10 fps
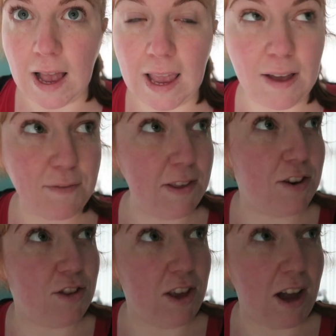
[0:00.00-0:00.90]
I have
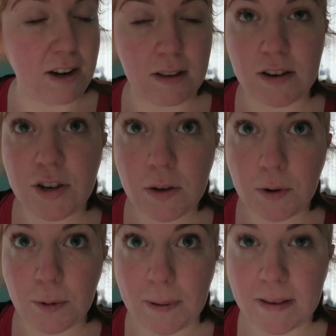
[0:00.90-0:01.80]
finished the garden. It's actually
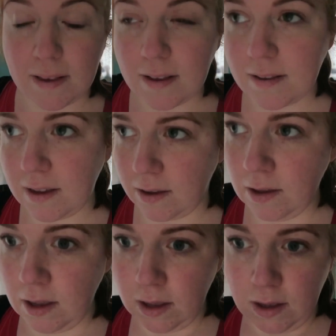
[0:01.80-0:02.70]
6:15
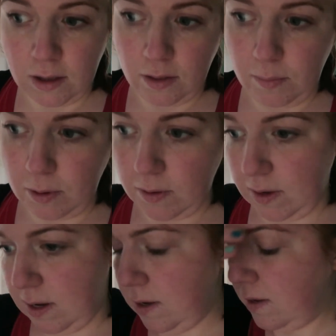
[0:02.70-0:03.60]
now. The
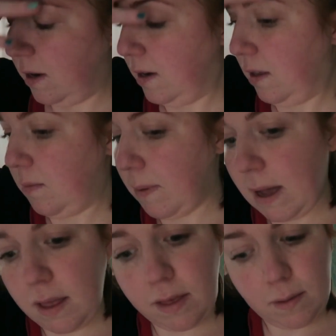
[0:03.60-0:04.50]
boys are starting the
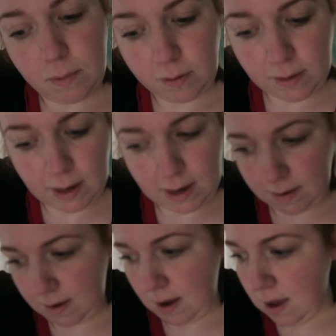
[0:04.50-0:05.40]
bath up the
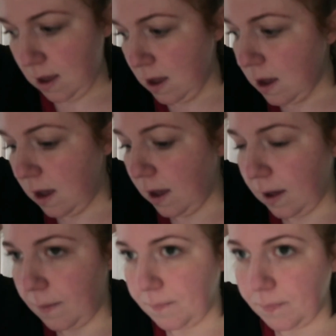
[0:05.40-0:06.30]
stairs.
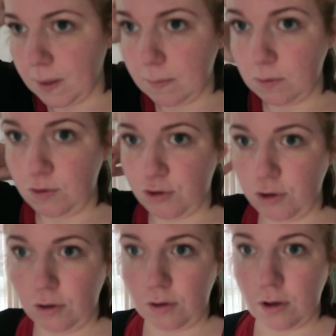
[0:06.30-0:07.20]
I'm going to
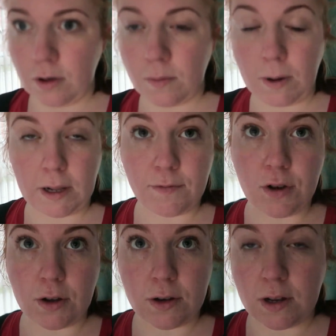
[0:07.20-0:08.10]
show you what I've
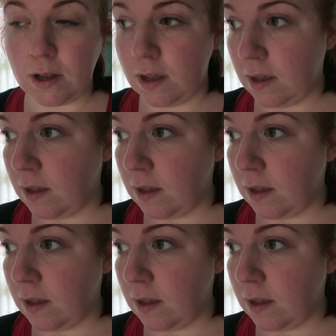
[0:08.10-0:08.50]
done.